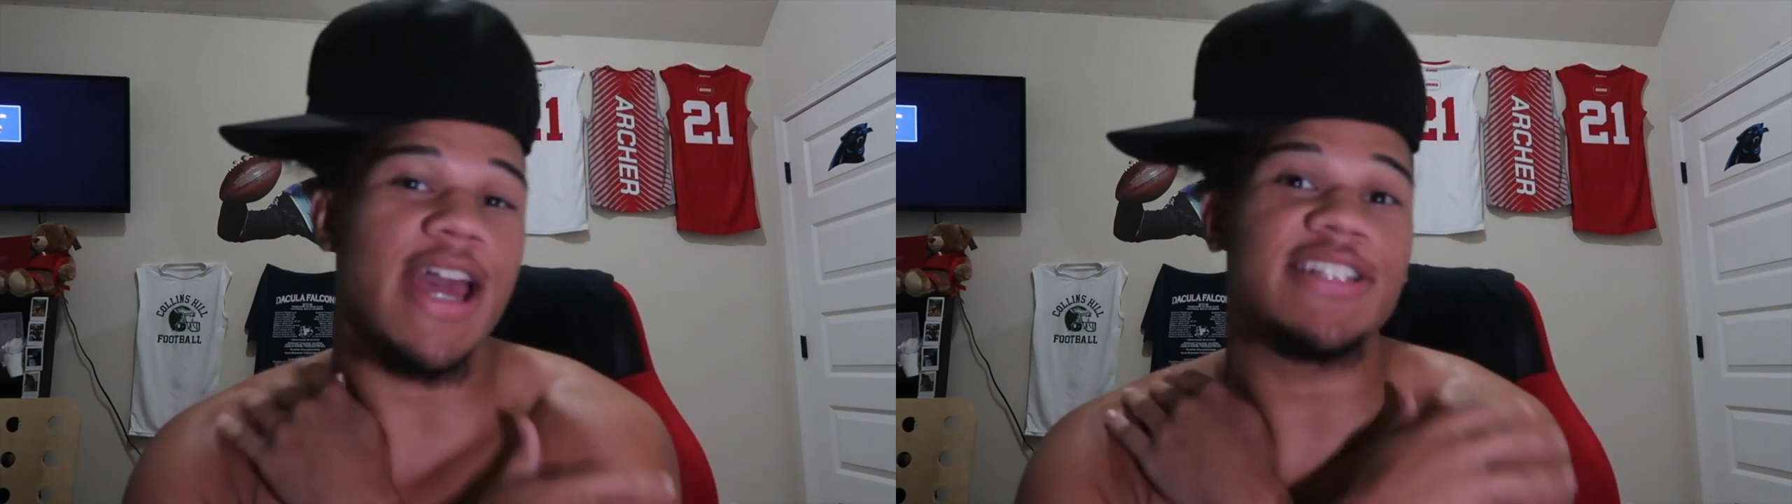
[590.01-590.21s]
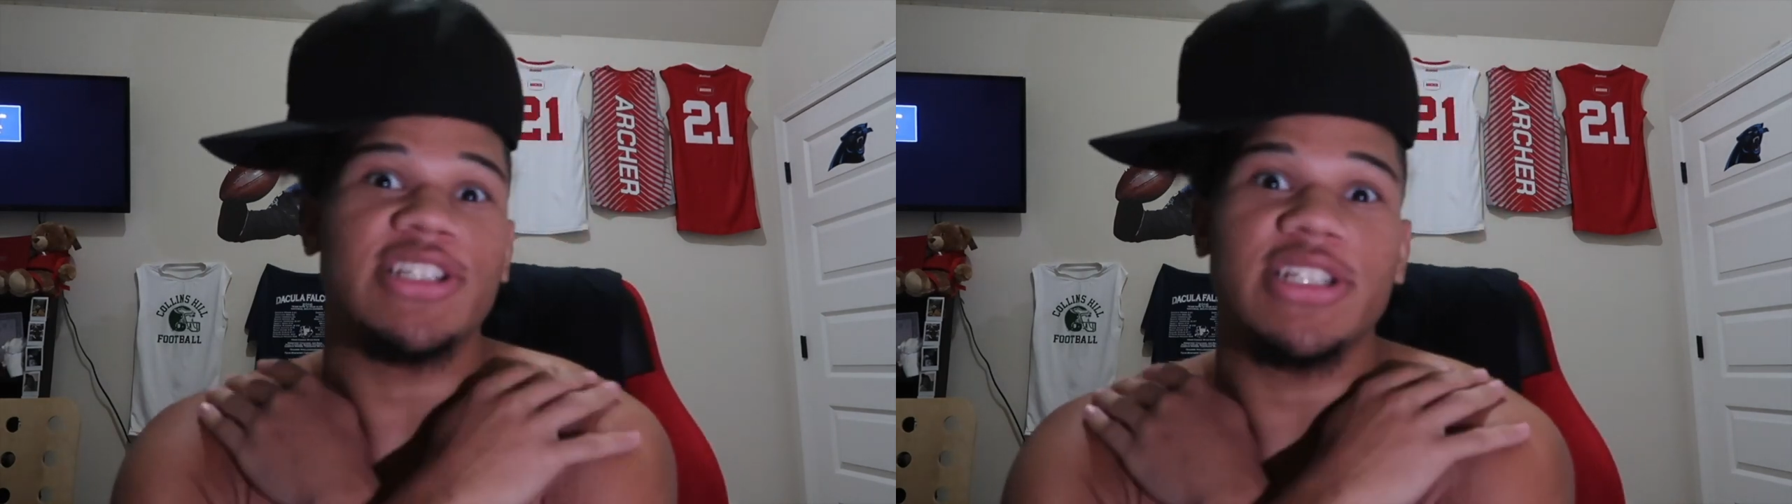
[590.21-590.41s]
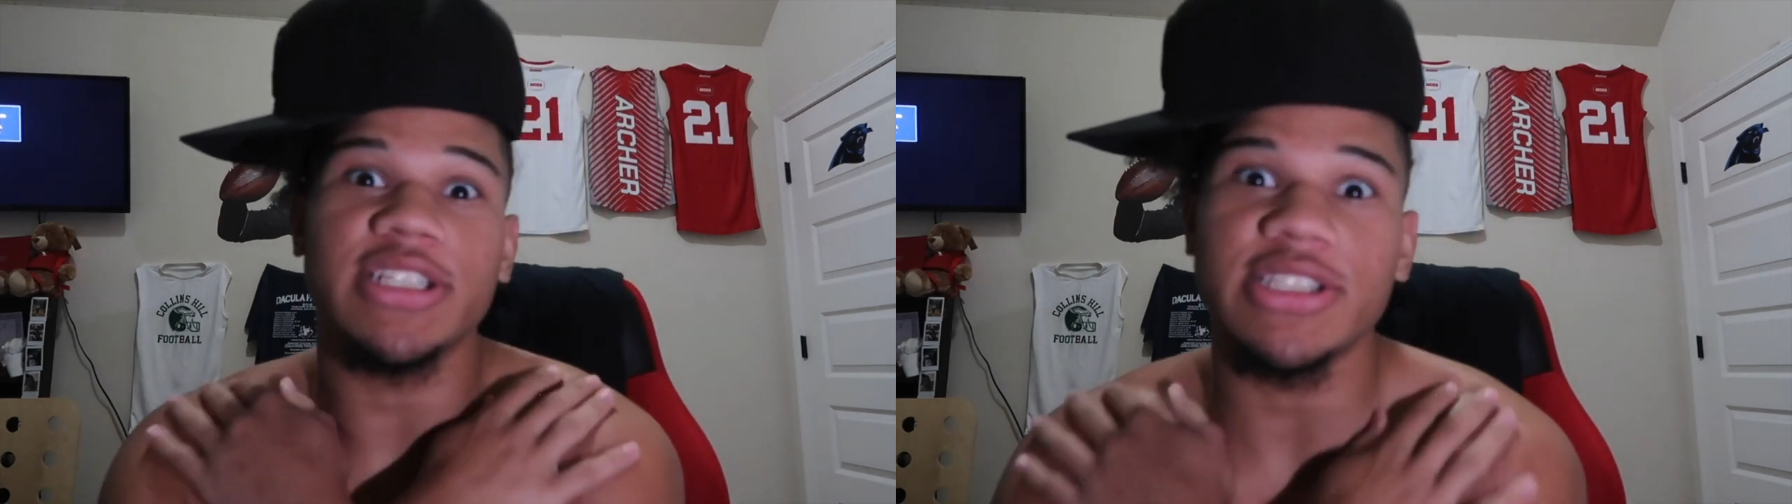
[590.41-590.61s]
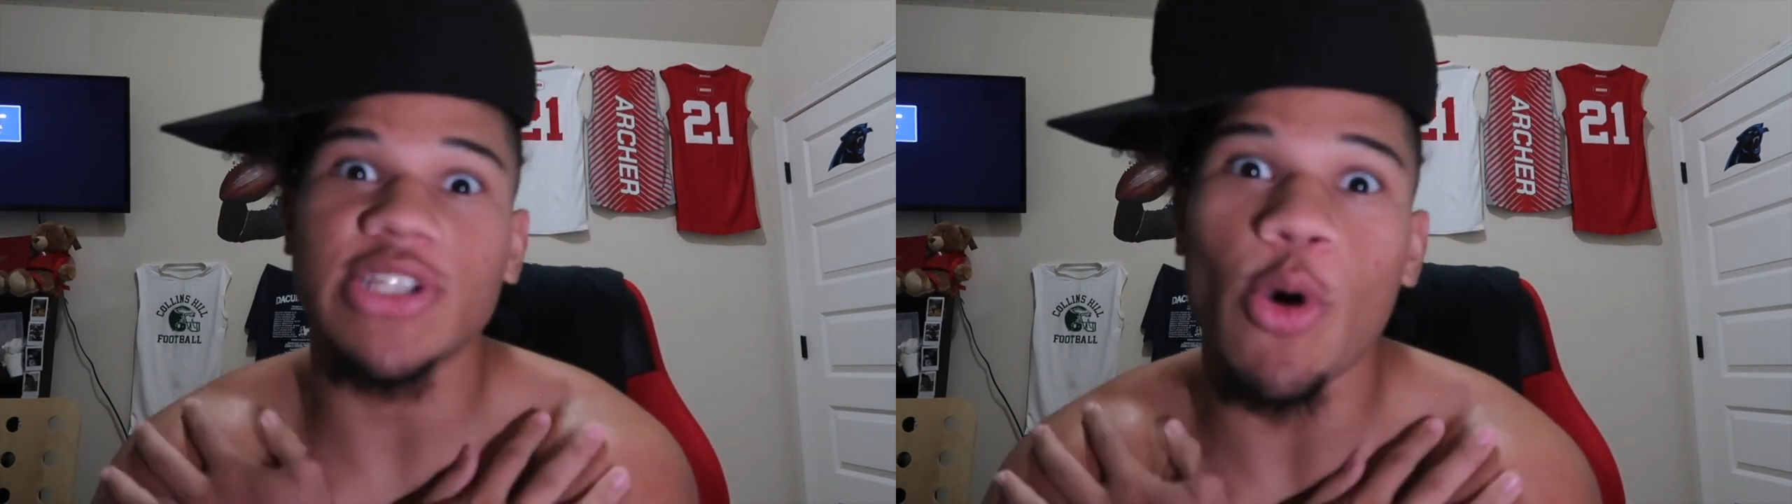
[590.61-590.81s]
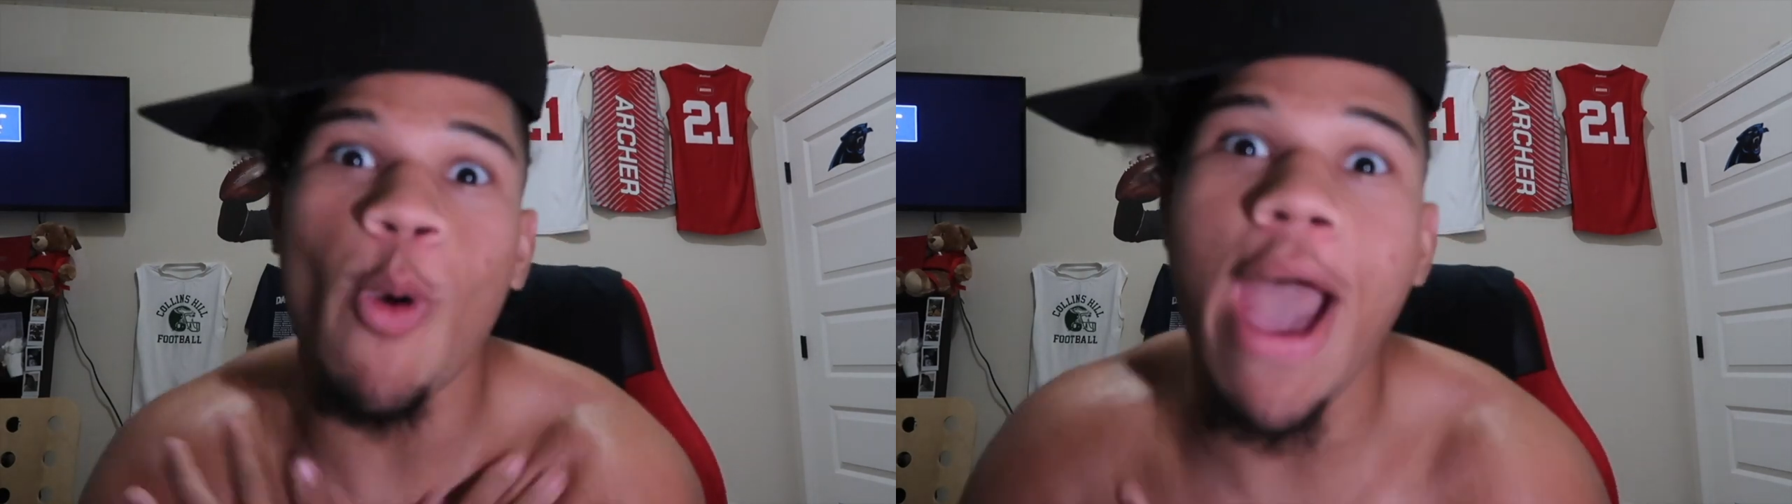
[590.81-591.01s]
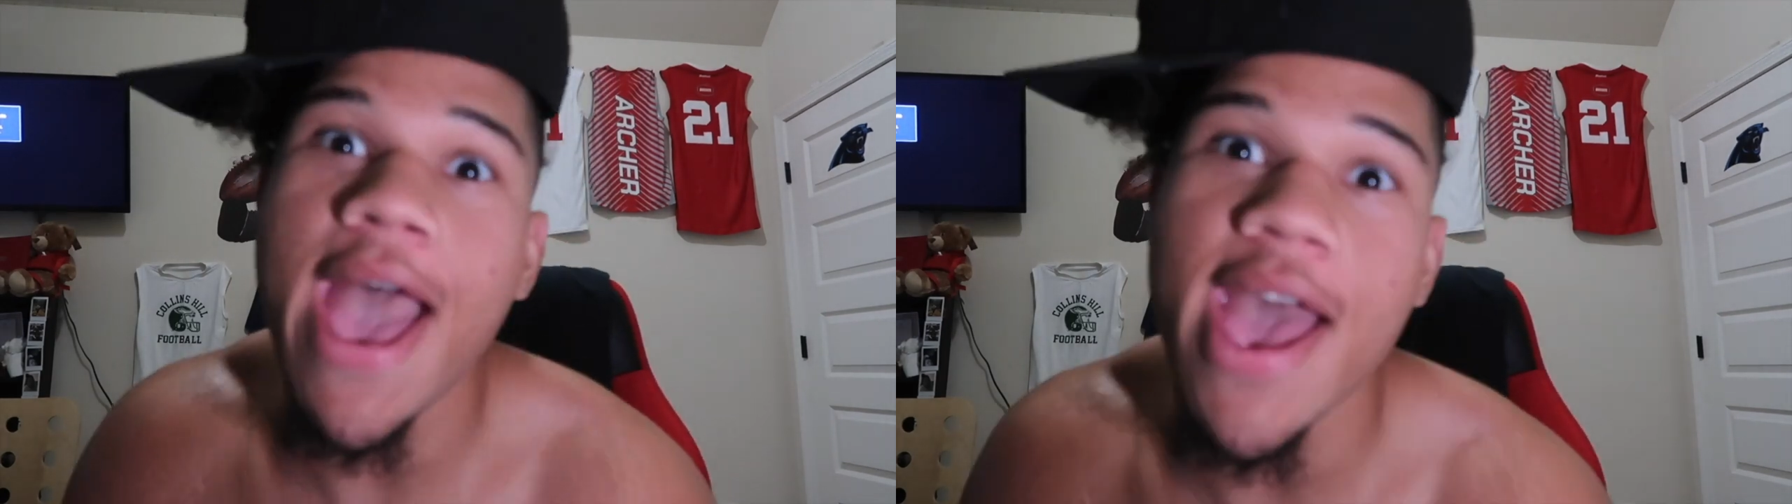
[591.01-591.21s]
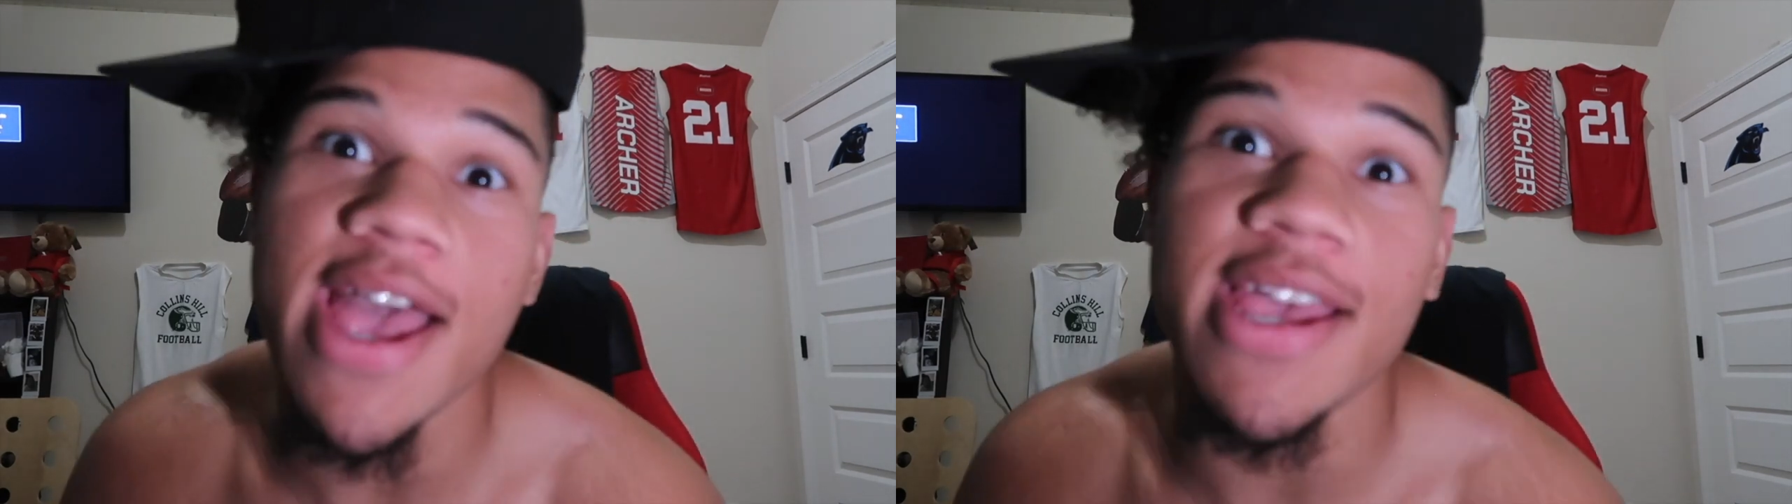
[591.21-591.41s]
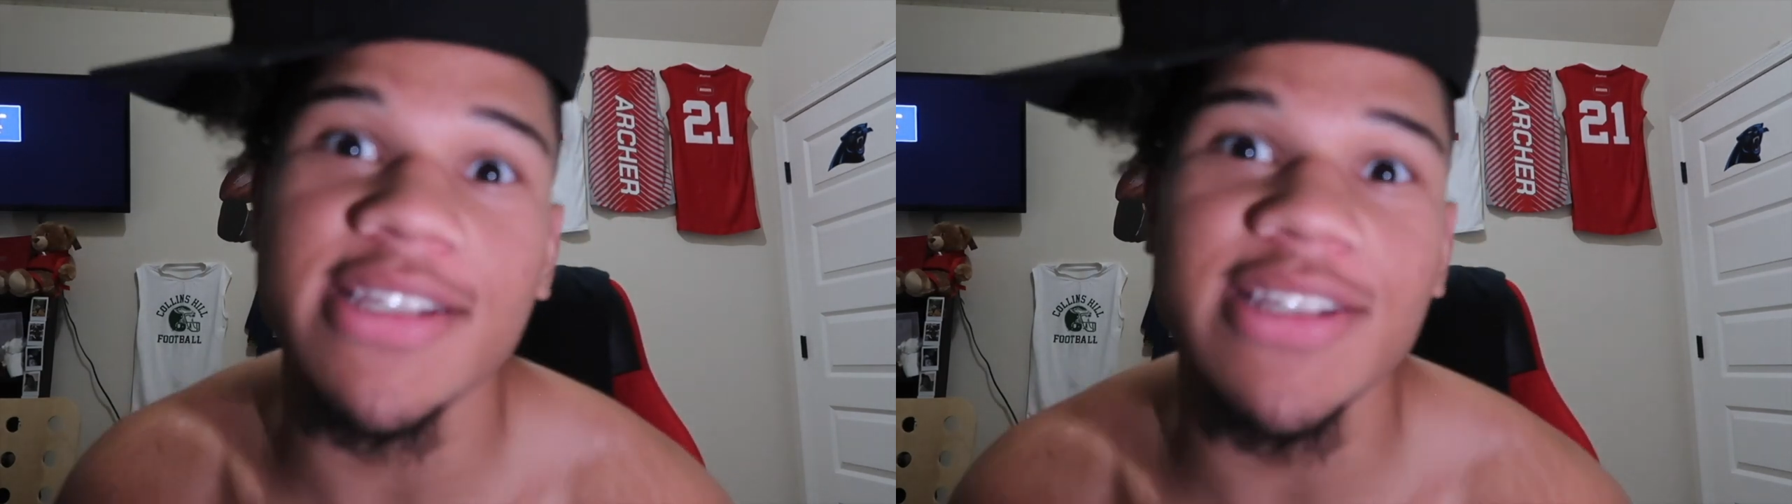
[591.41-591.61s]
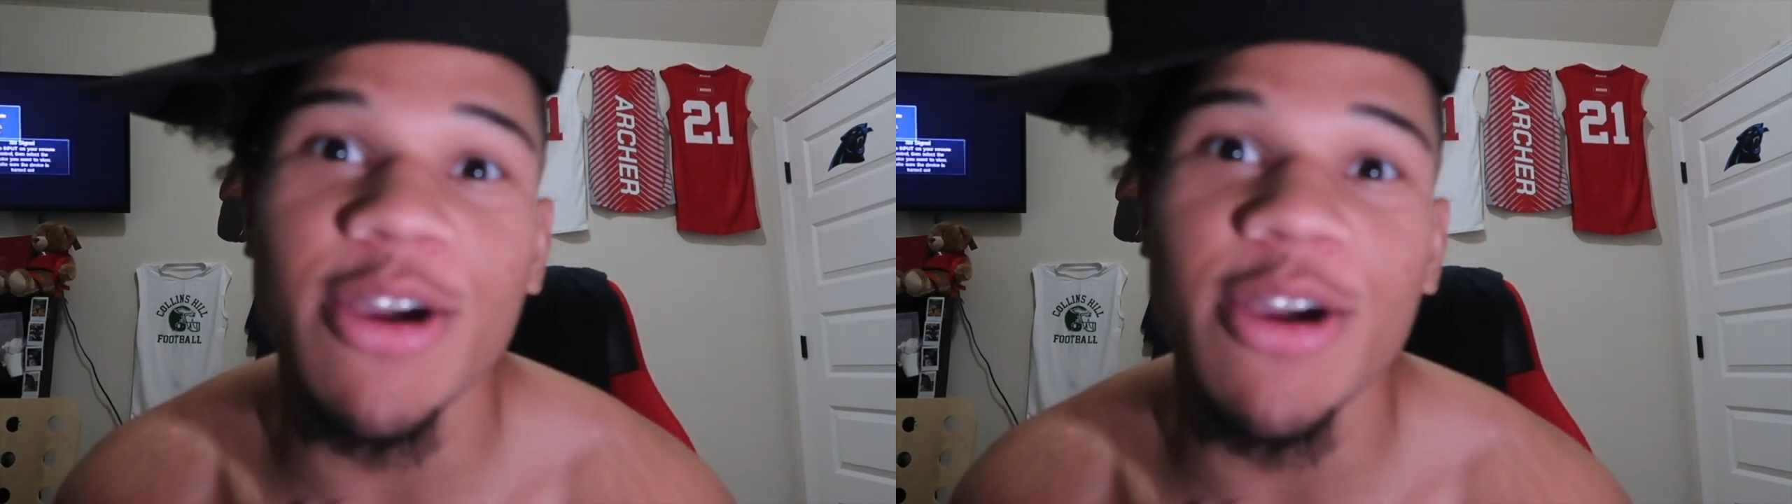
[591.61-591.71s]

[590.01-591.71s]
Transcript: That shit is so ass.